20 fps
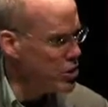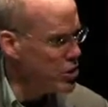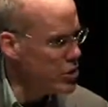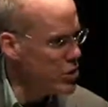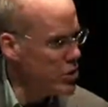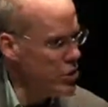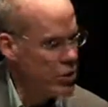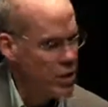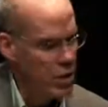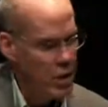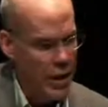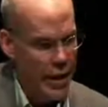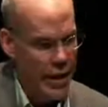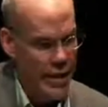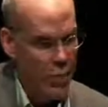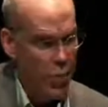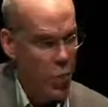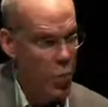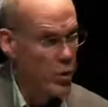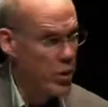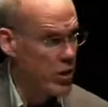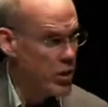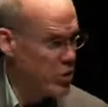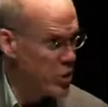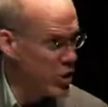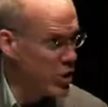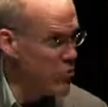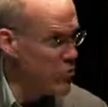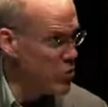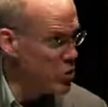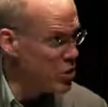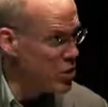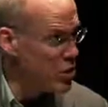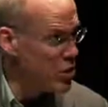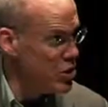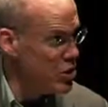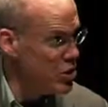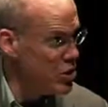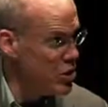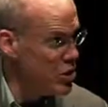and what its
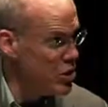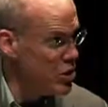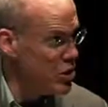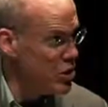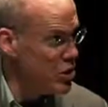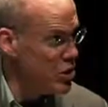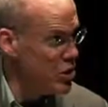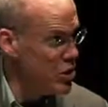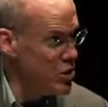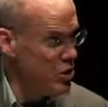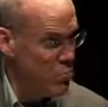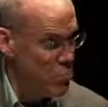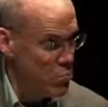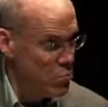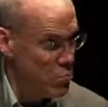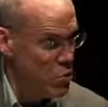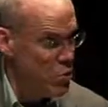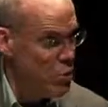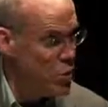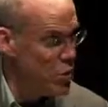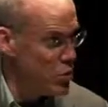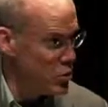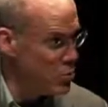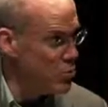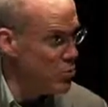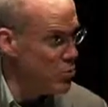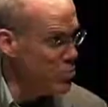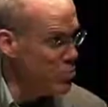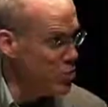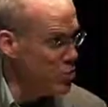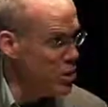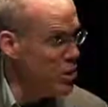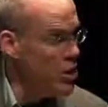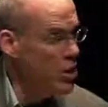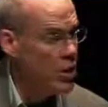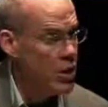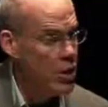compensations and beauties will be,